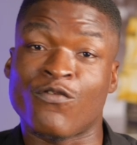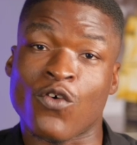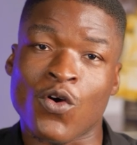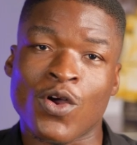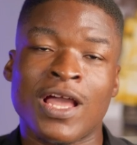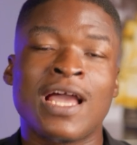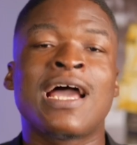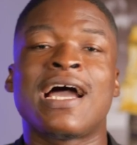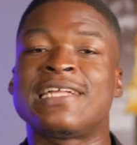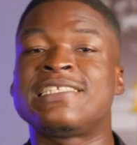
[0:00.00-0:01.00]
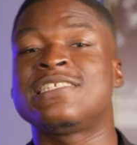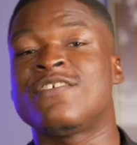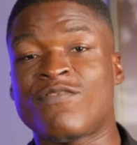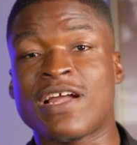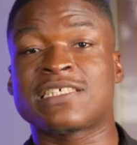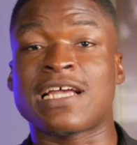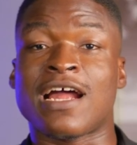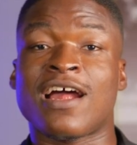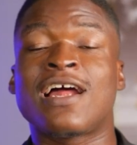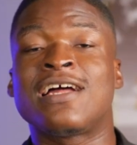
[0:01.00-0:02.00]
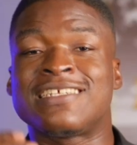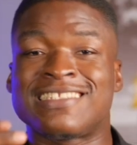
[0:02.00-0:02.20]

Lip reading: for. And these effects are